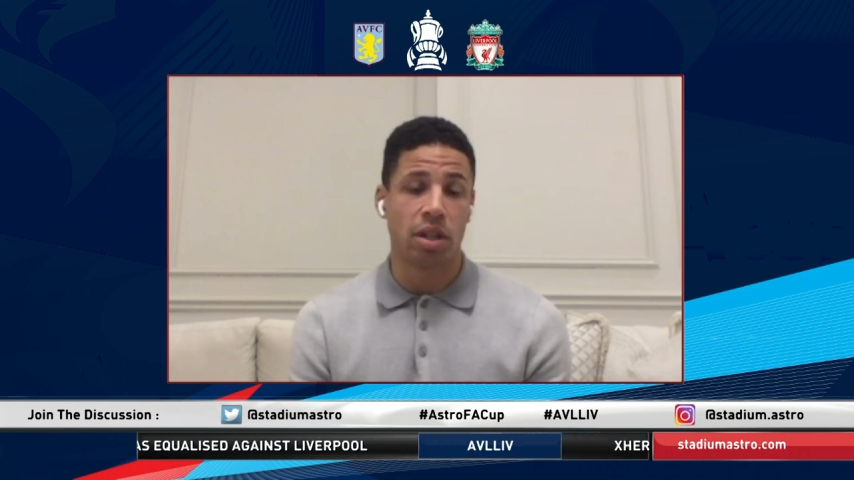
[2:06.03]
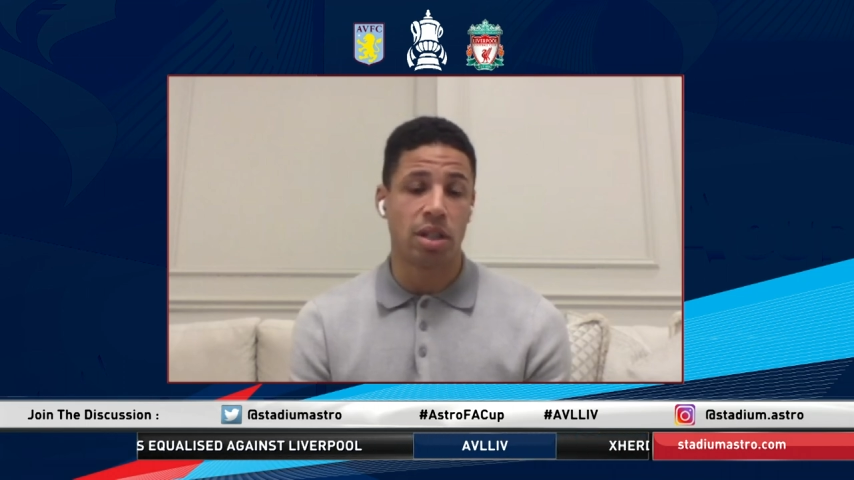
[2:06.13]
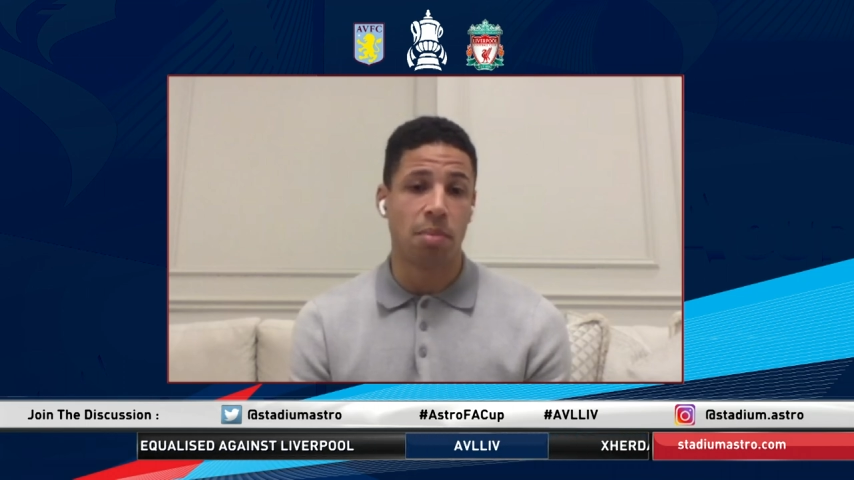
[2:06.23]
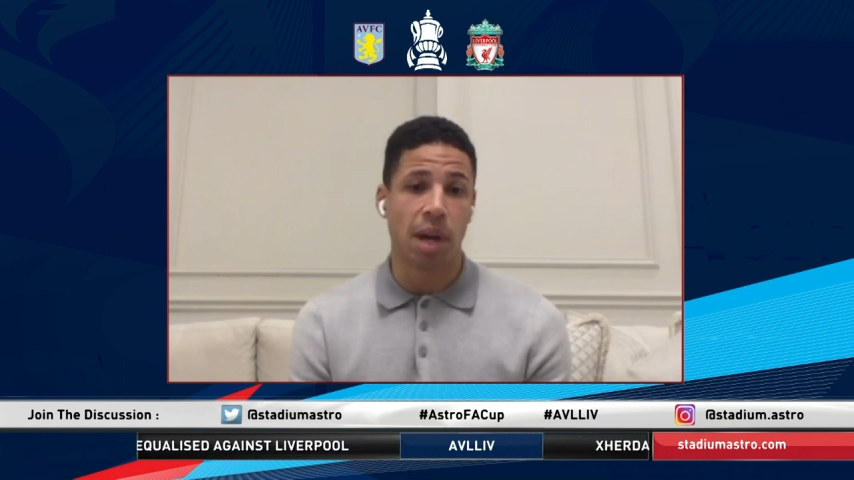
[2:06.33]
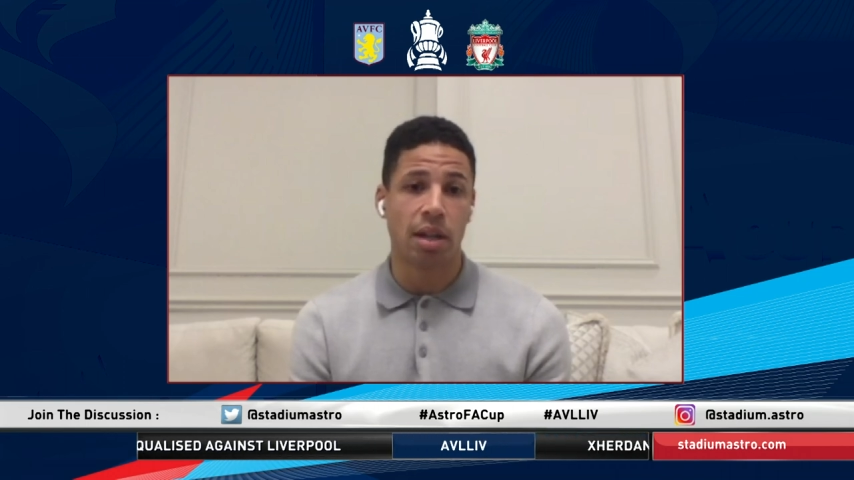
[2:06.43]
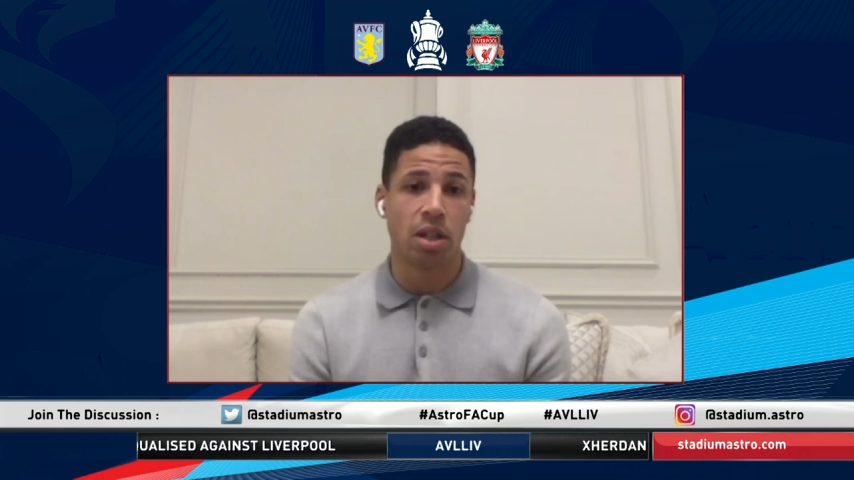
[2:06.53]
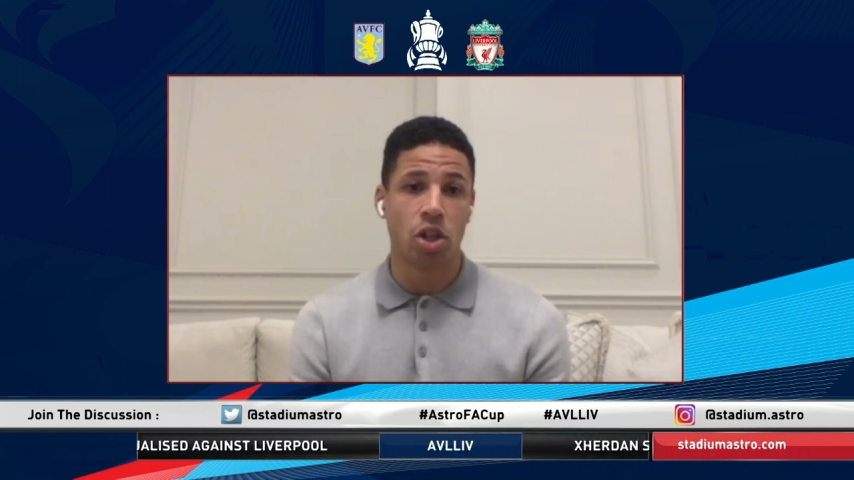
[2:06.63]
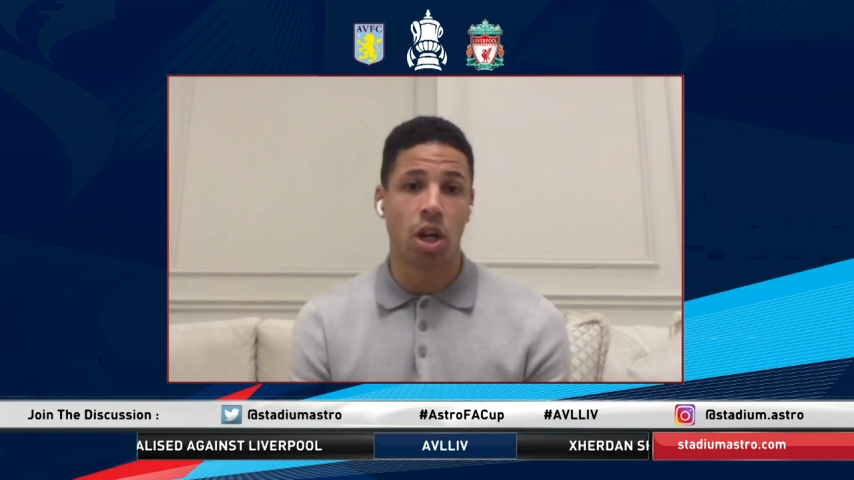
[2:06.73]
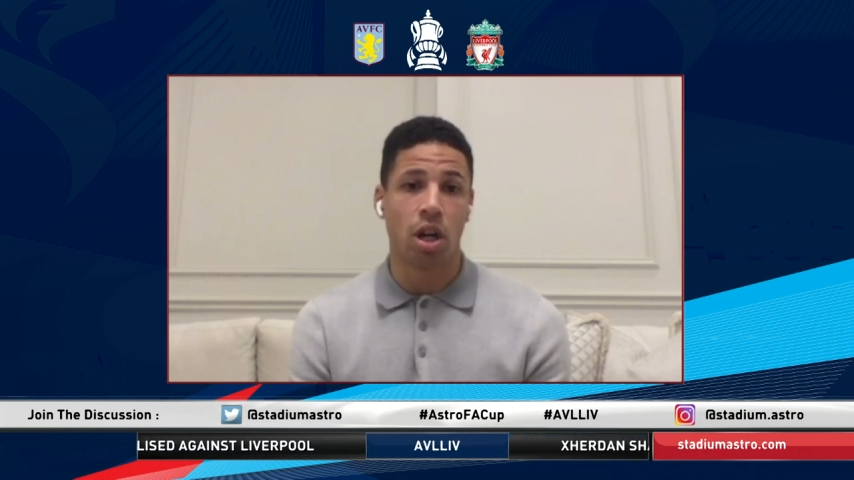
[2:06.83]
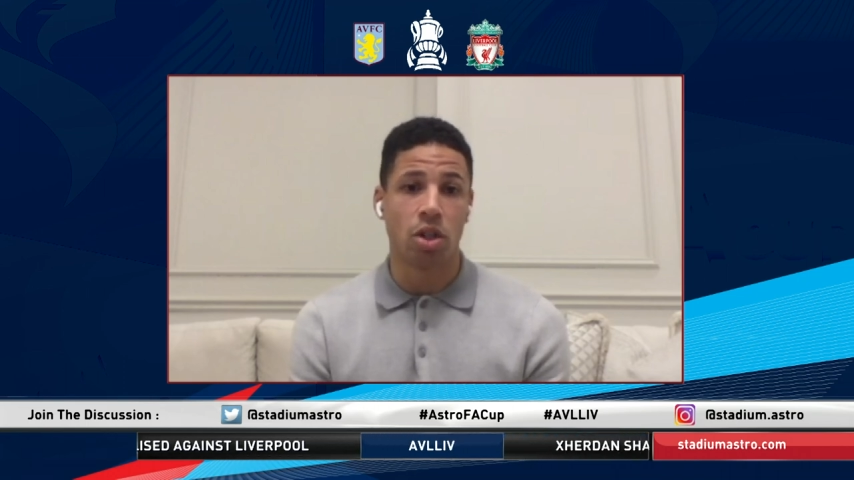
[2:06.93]
He's the man in
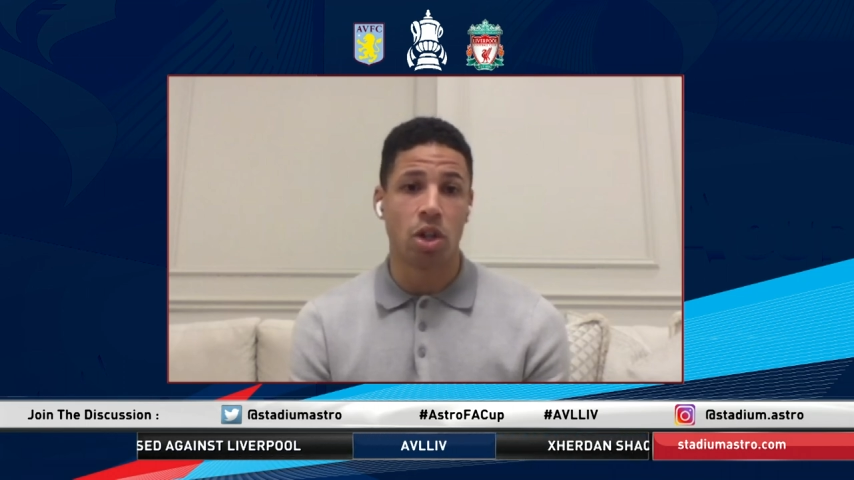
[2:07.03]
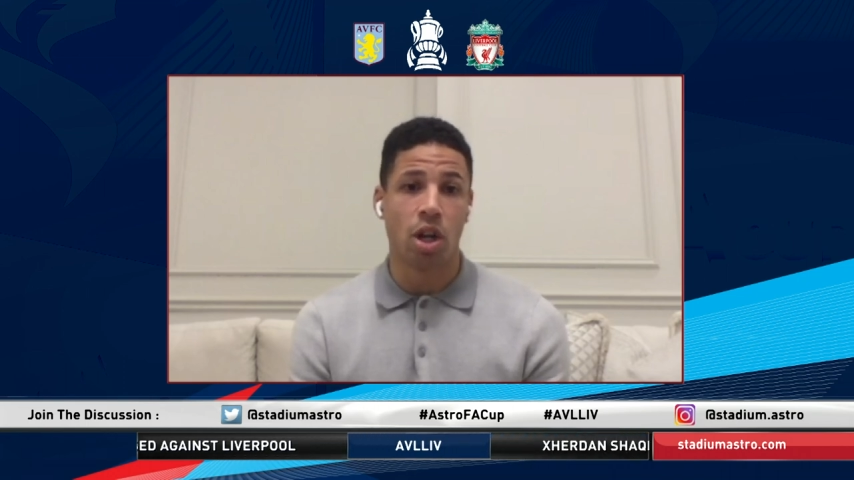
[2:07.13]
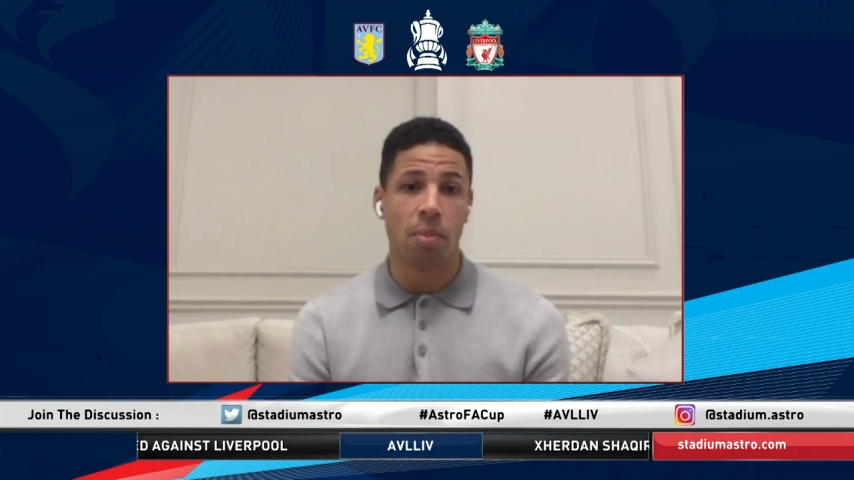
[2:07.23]
charge,